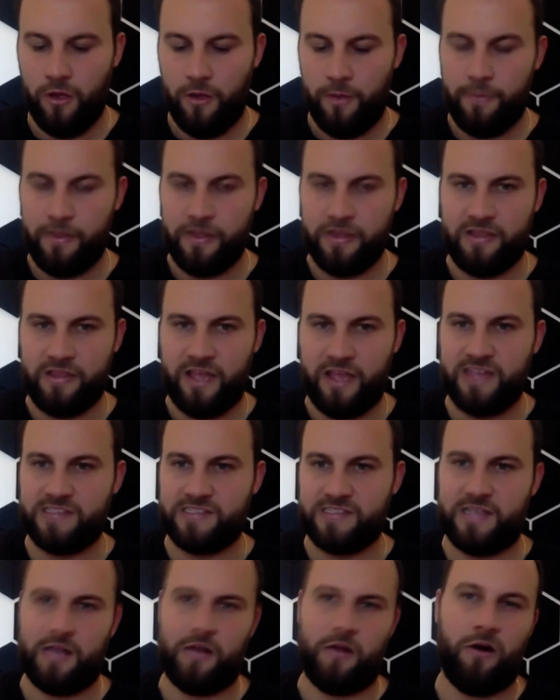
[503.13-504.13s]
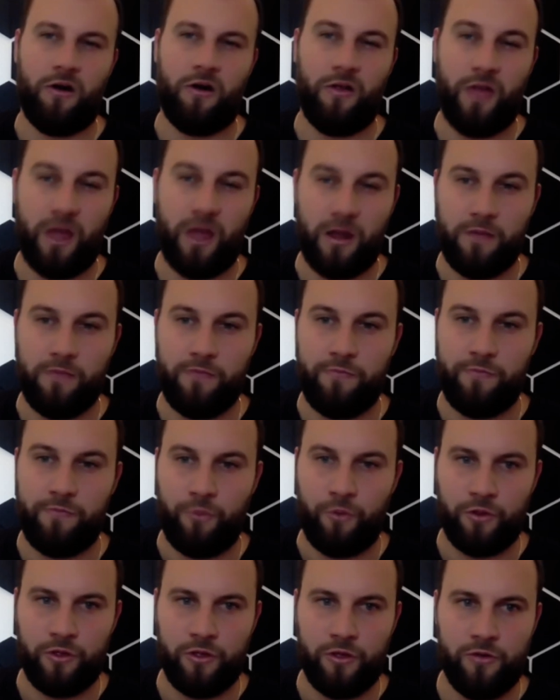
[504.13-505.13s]
but they set all that up
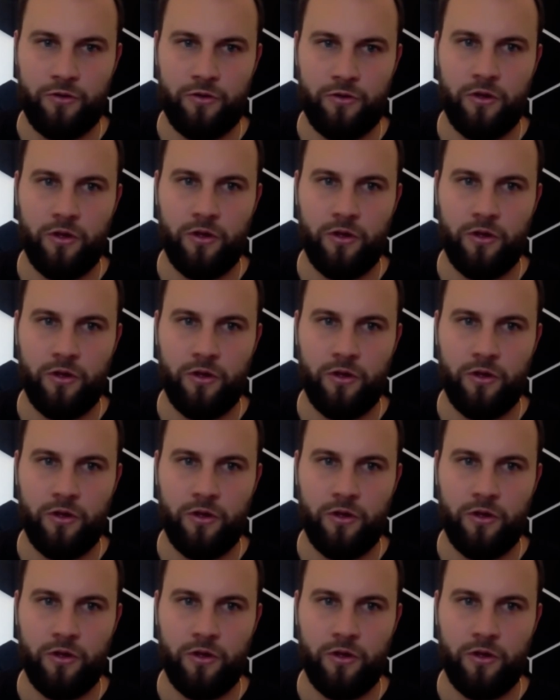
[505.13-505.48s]
for you.